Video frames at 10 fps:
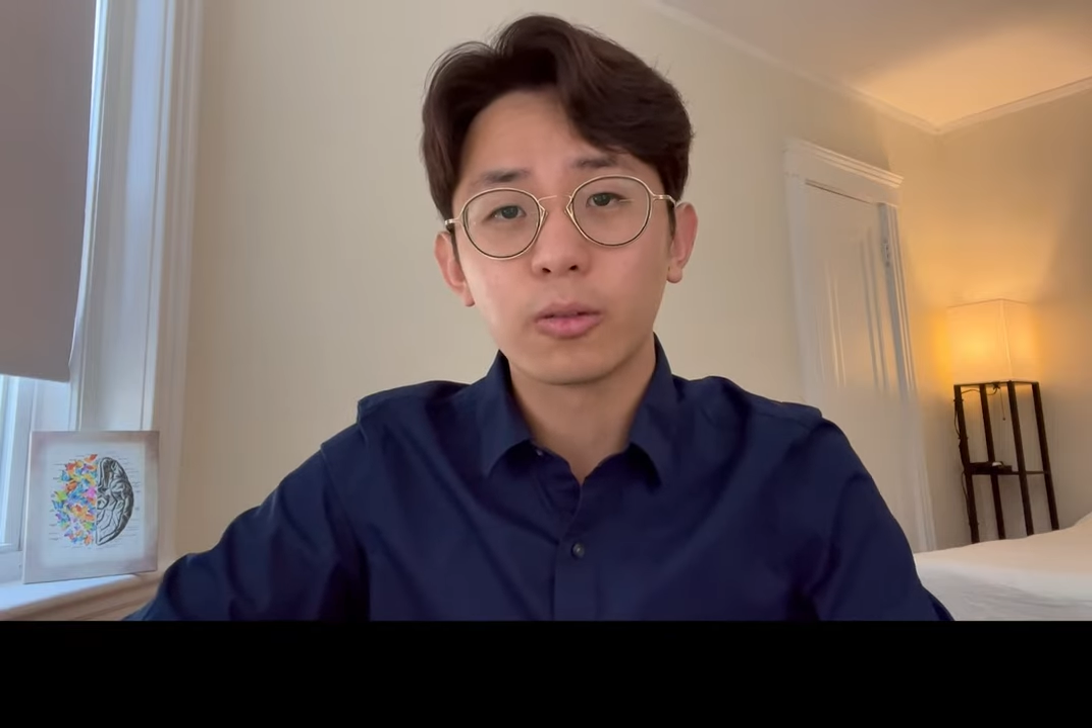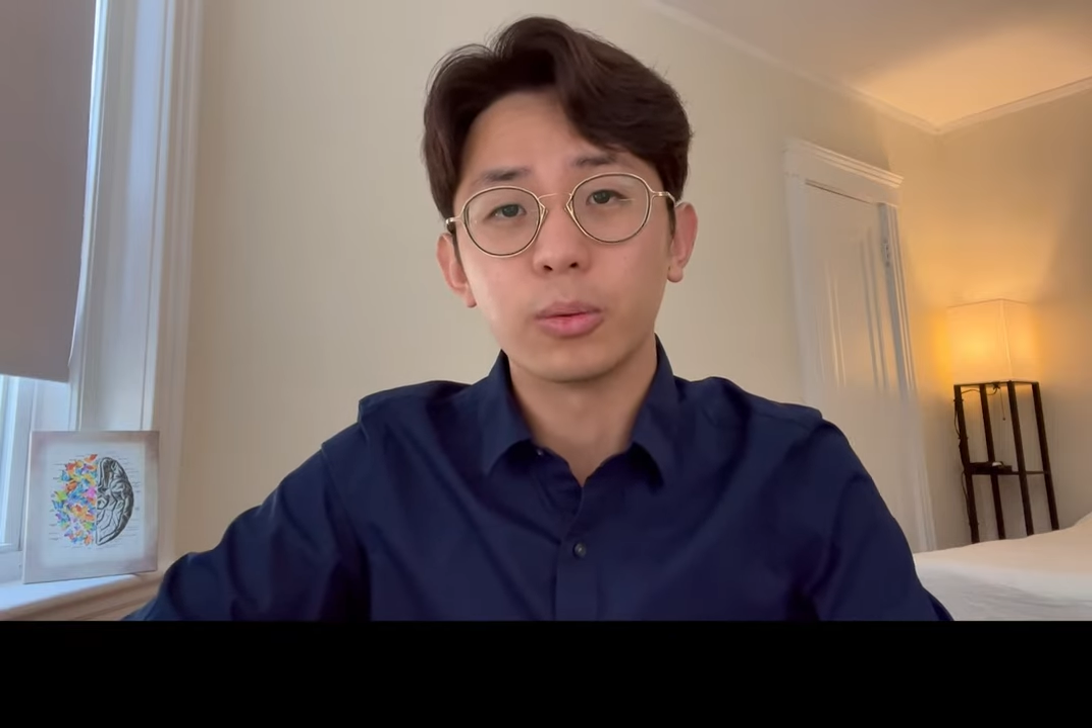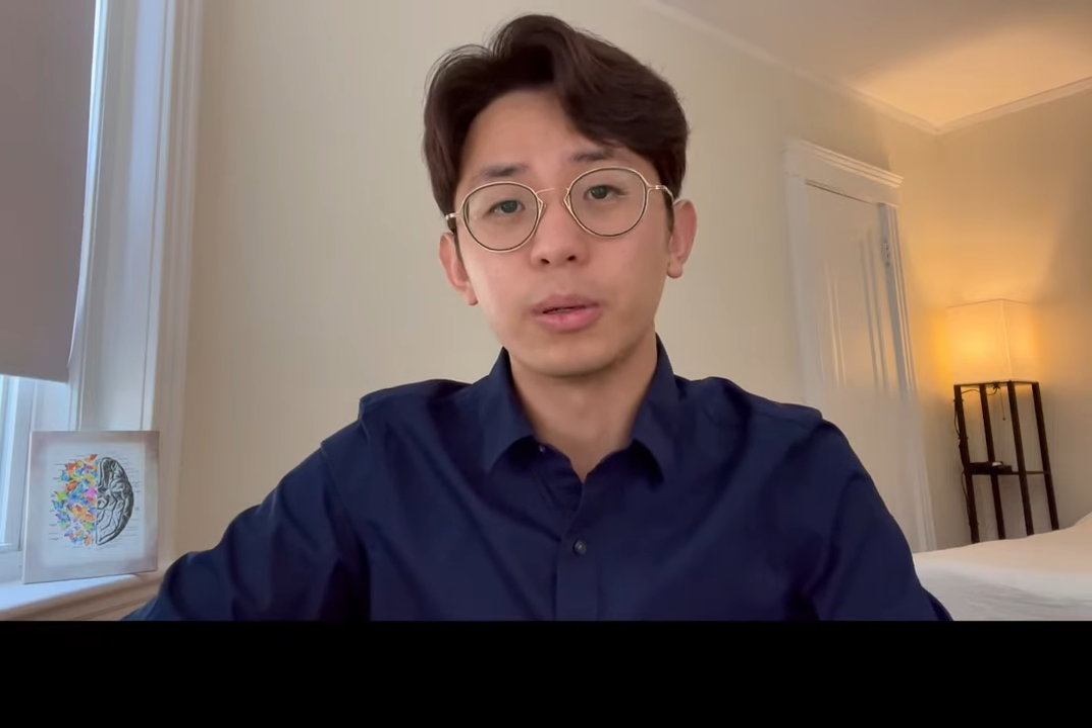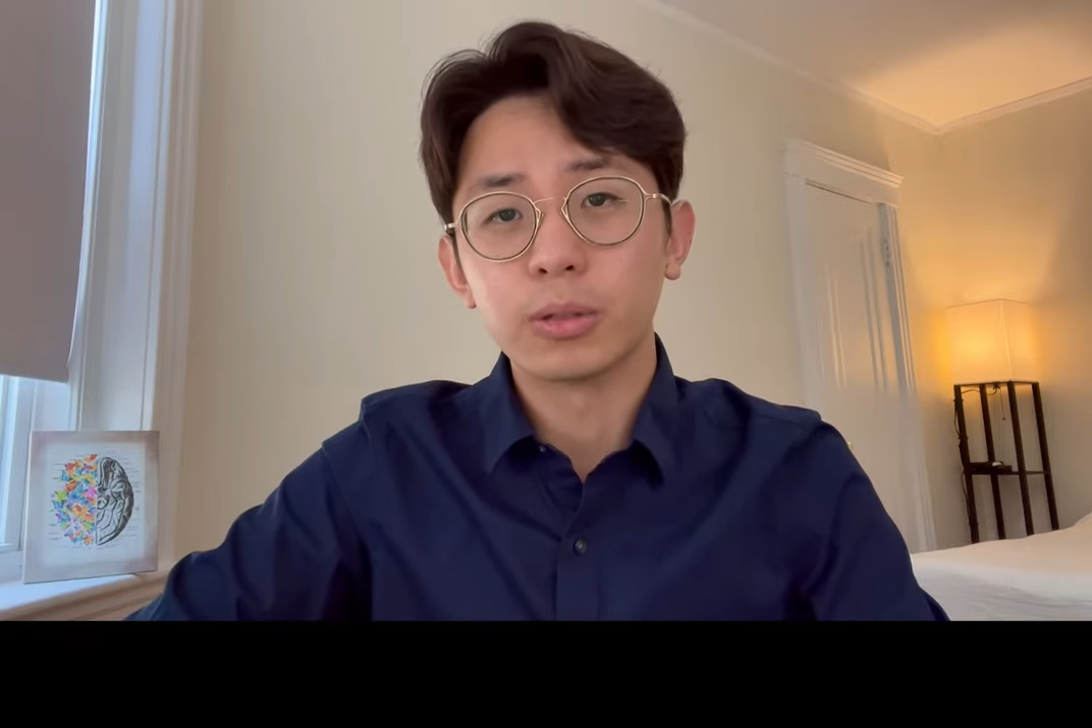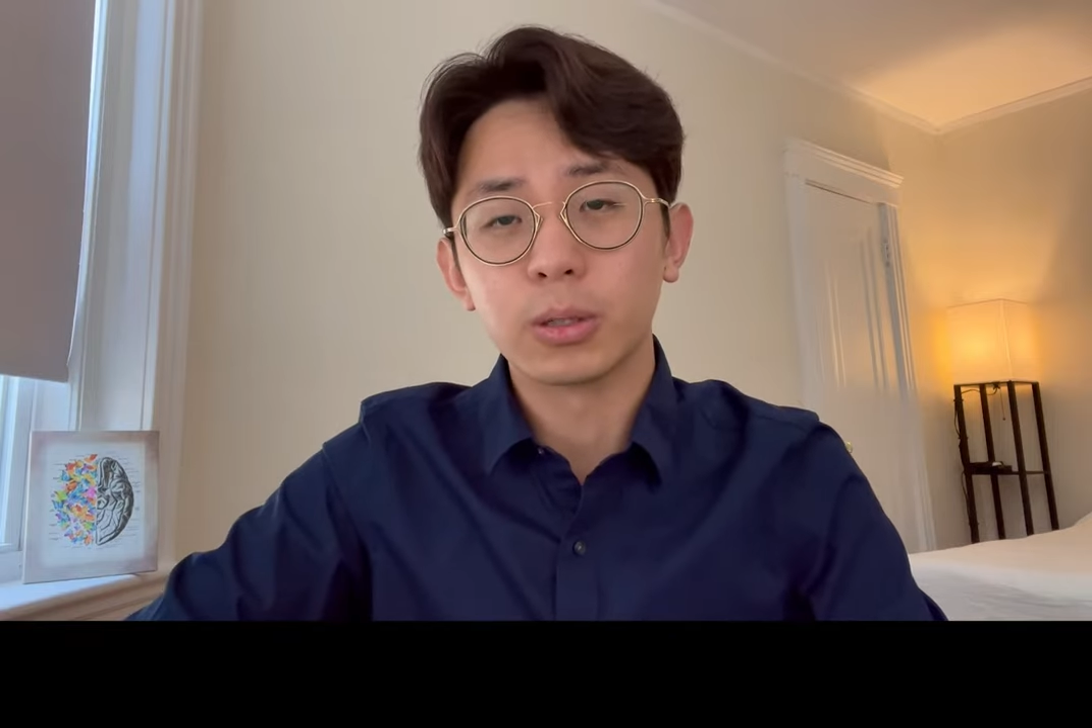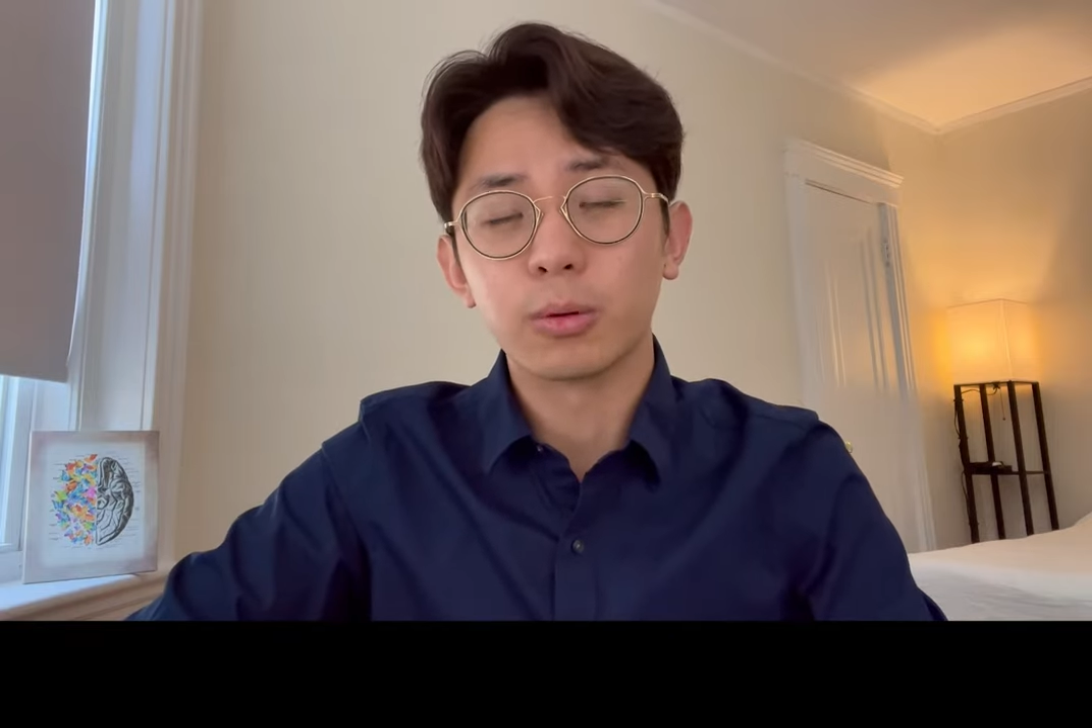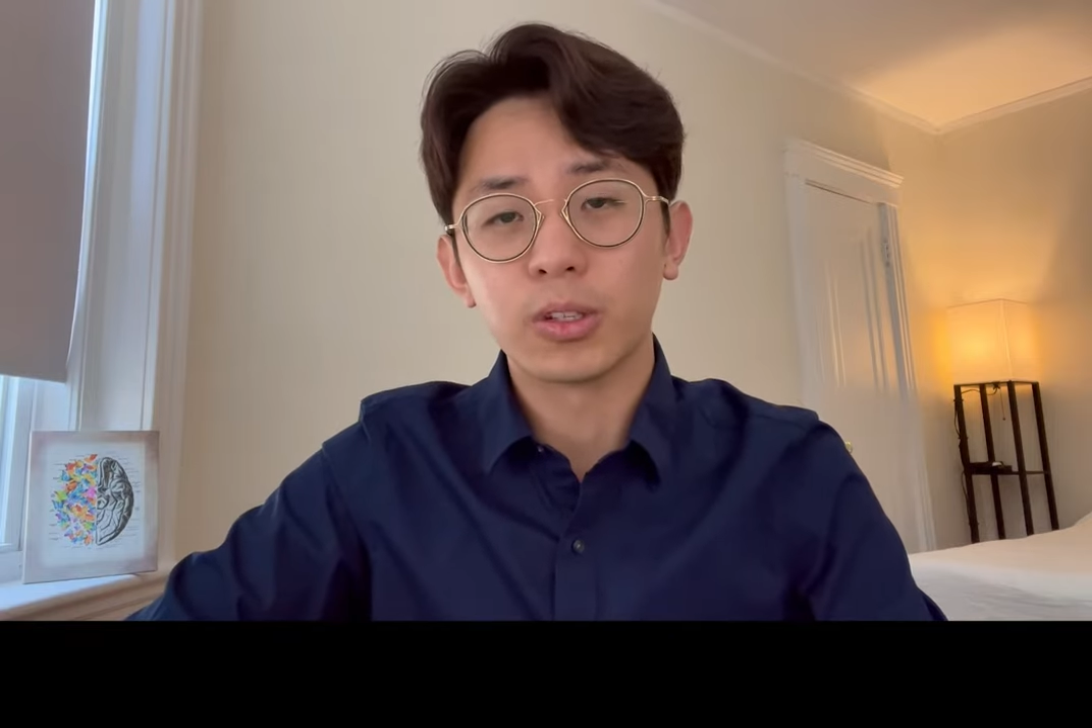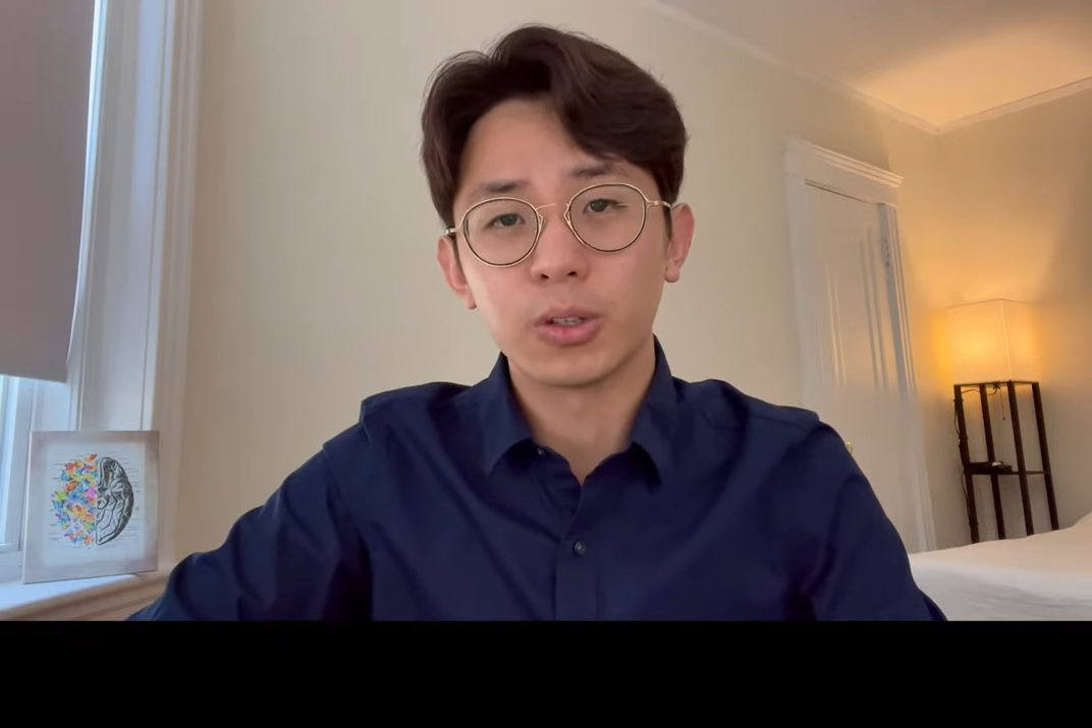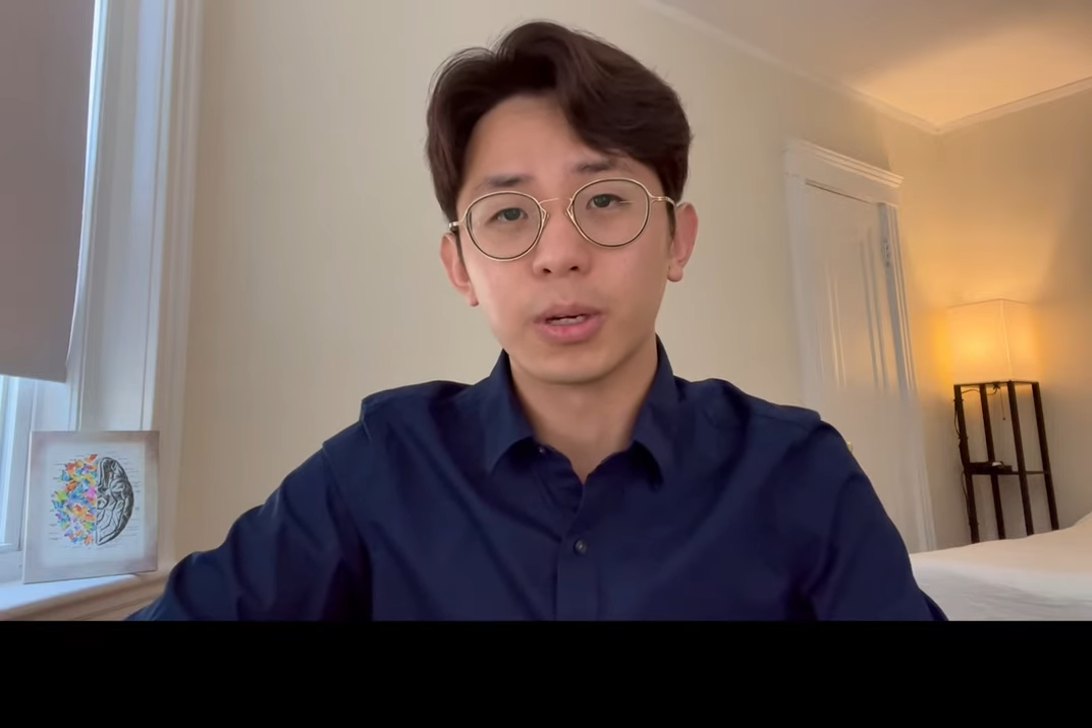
for people to pursue